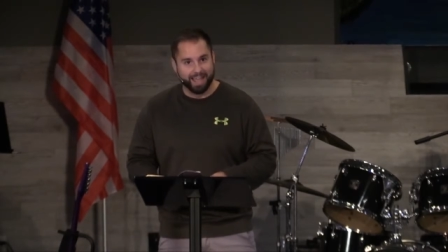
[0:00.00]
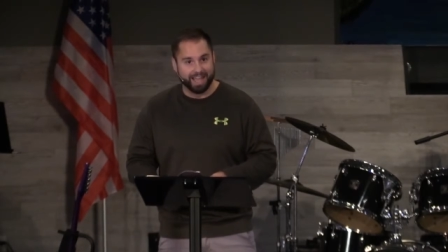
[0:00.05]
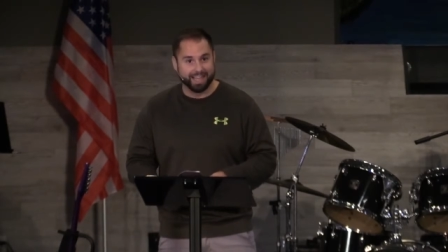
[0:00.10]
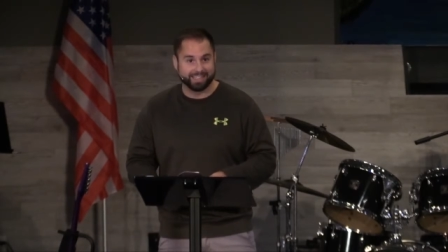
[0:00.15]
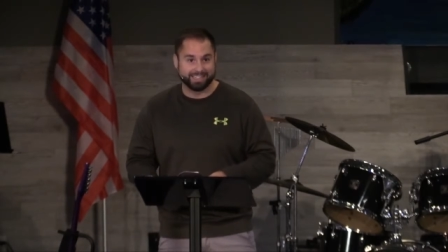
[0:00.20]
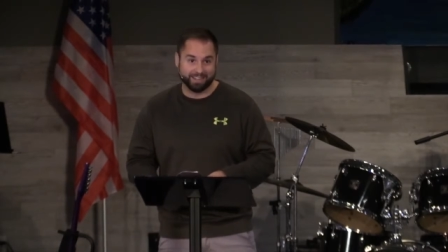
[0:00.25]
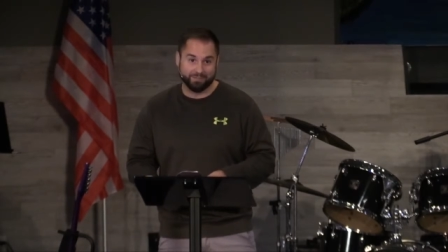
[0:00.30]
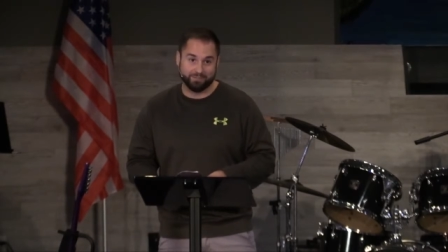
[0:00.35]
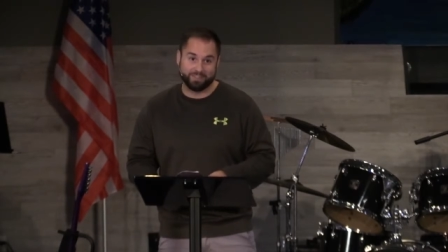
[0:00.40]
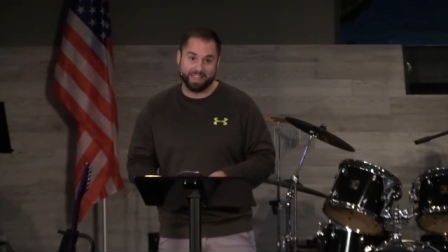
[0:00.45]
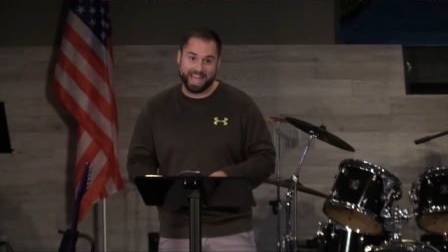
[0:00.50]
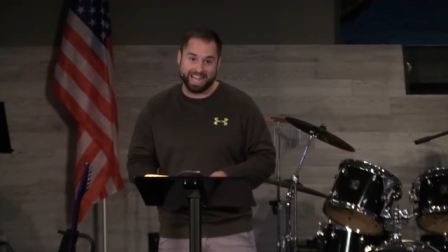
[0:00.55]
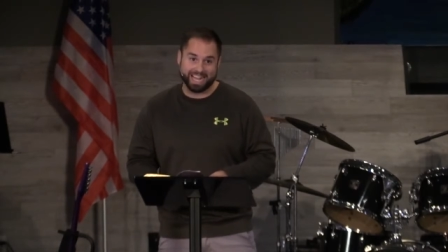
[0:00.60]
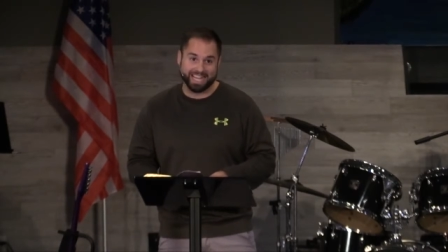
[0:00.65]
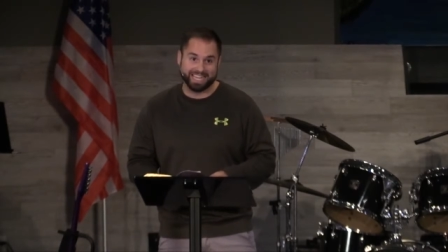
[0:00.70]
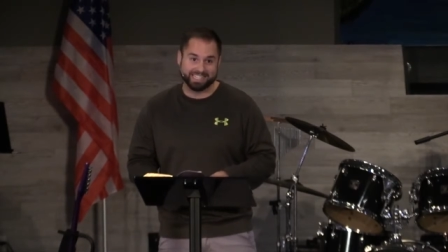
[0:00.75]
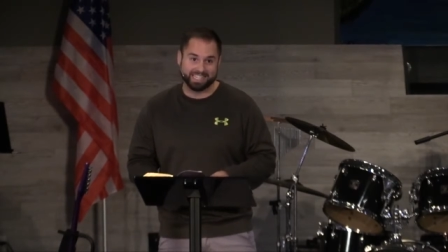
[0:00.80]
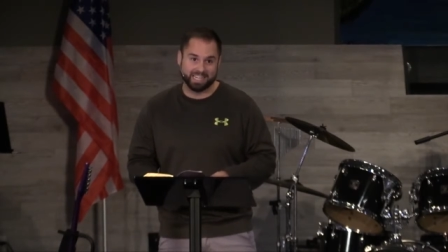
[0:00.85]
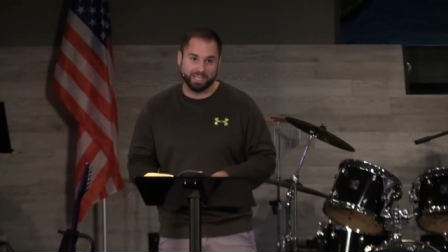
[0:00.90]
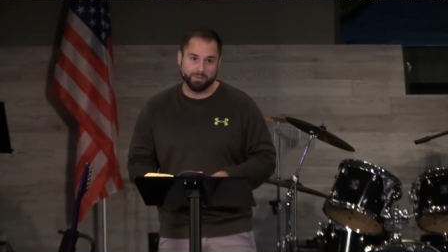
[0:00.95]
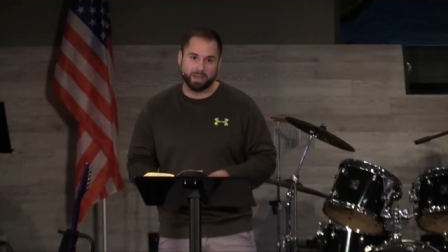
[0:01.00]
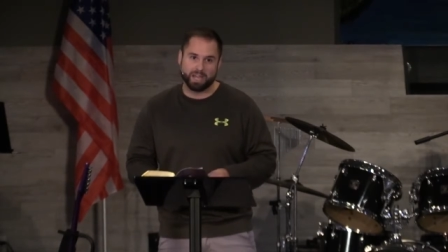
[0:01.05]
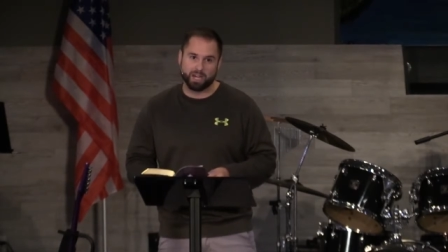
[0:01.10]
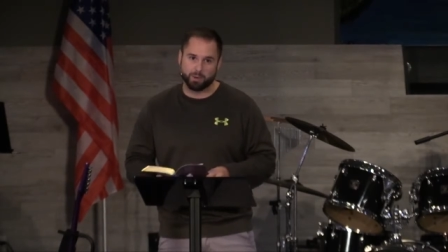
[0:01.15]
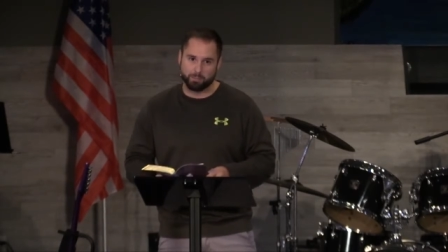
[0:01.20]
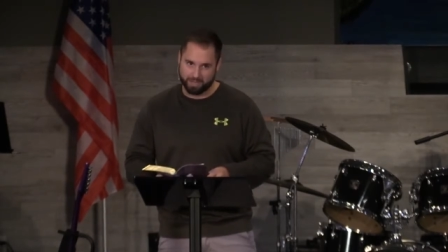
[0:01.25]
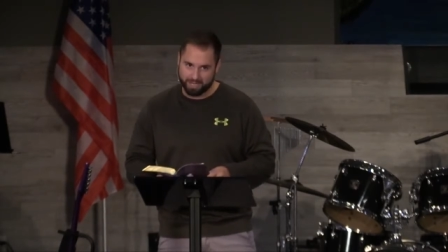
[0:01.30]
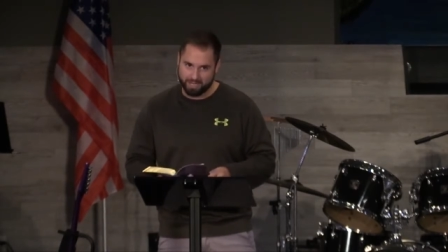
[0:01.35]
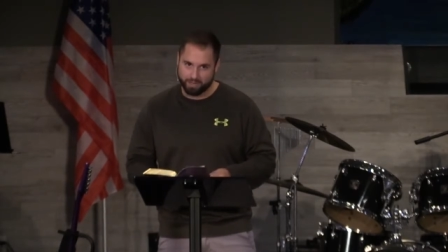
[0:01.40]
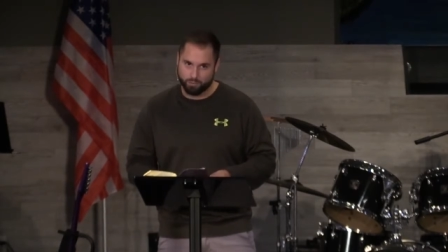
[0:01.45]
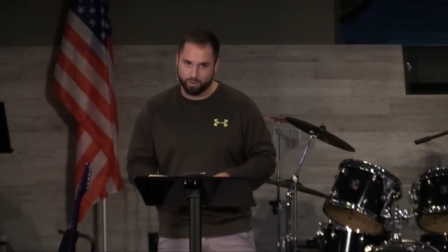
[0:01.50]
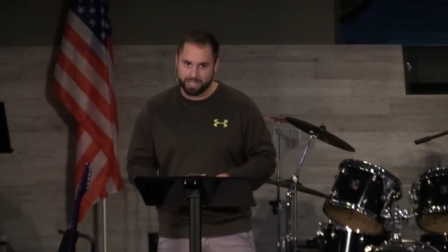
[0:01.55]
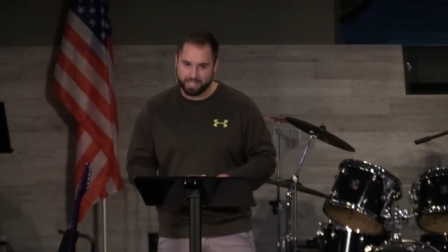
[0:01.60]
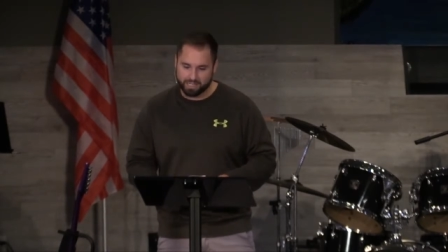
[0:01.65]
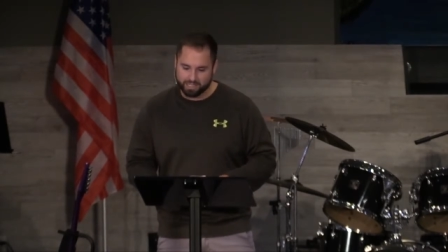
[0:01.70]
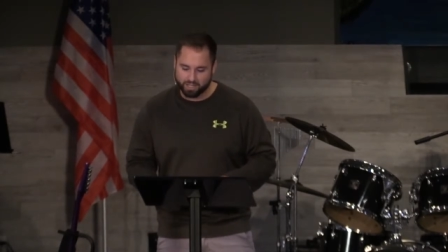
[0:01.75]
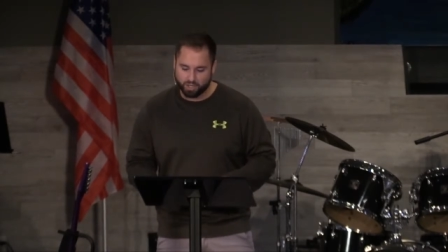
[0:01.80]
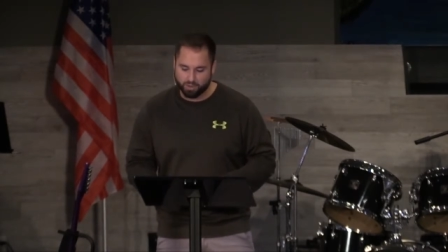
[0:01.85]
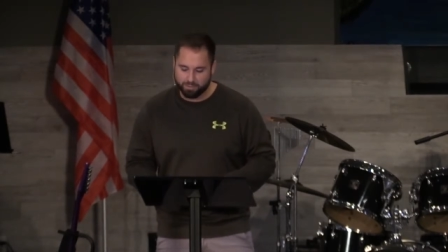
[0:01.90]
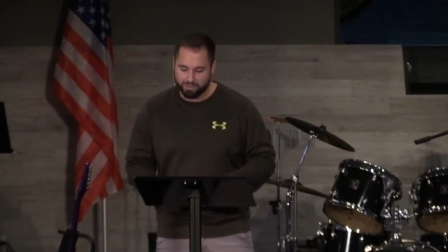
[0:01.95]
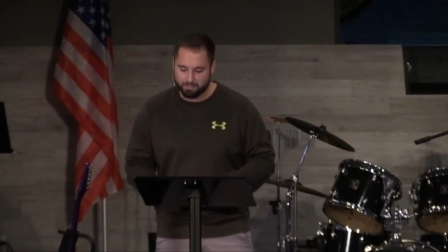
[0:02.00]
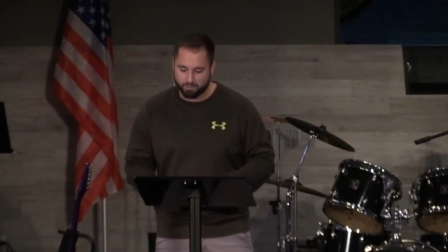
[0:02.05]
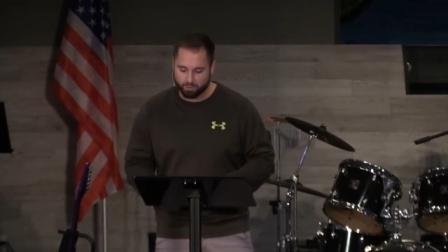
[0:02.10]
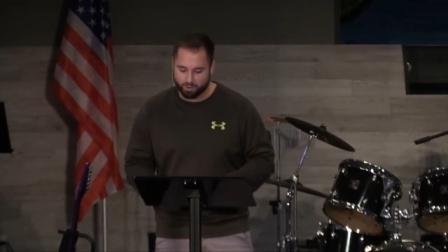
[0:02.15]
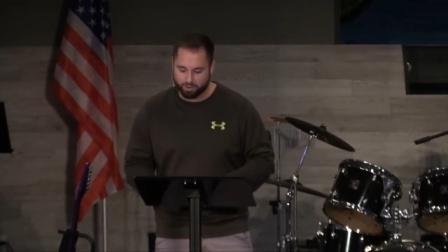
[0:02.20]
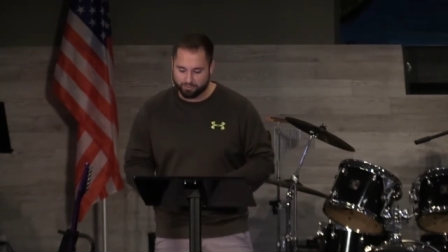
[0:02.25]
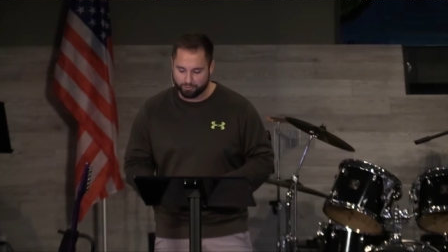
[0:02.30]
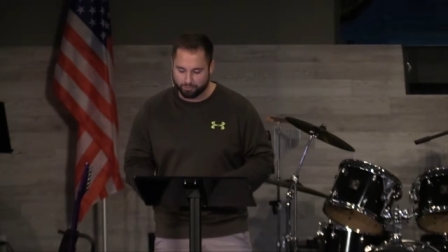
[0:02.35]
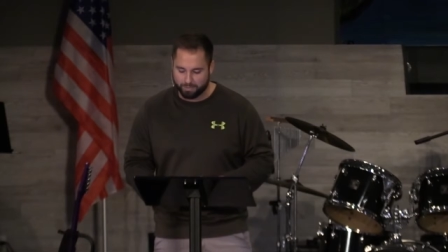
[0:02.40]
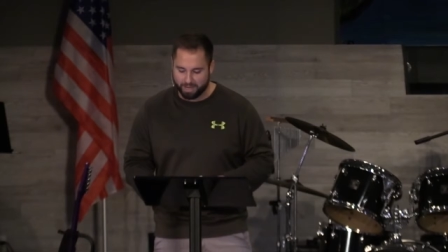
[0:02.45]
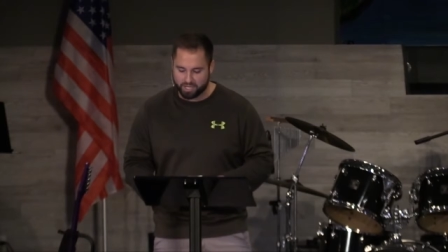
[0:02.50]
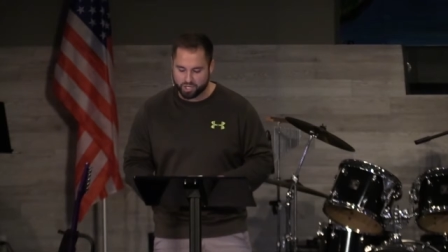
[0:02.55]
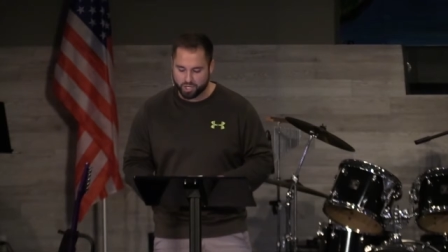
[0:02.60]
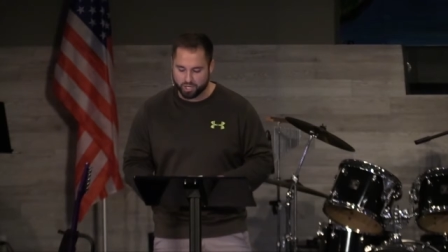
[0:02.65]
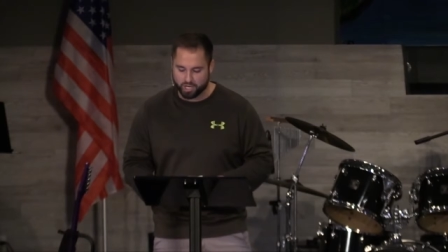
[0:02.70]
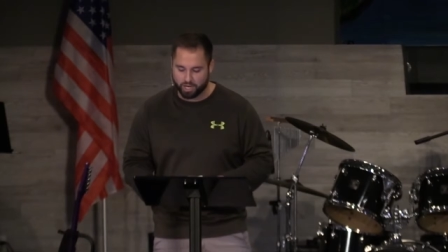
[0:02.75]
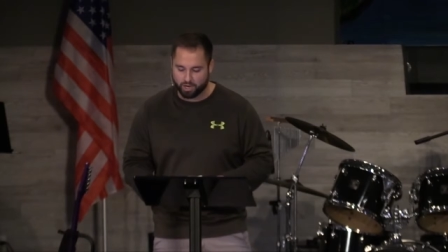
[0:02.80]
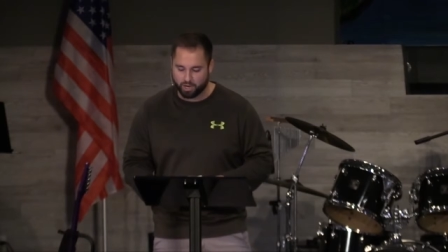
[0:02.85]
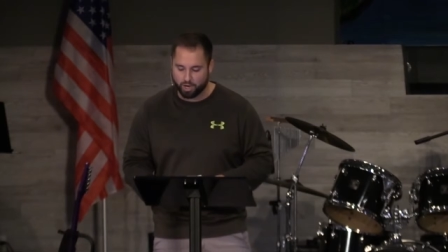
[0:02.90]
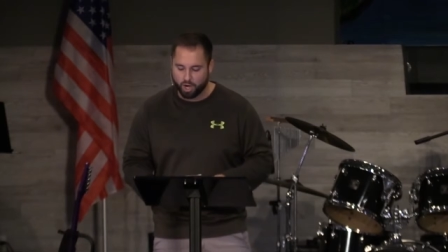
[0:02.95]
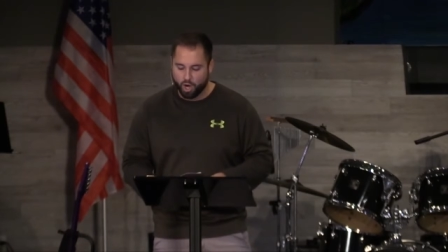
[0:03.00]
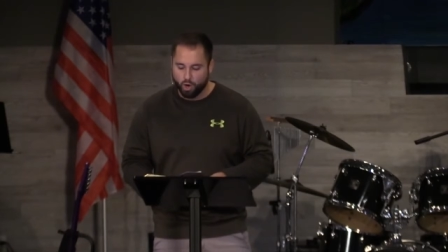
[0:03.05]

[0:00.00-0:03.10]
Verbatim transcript: As if that gets any better. But we get a little bit more information here.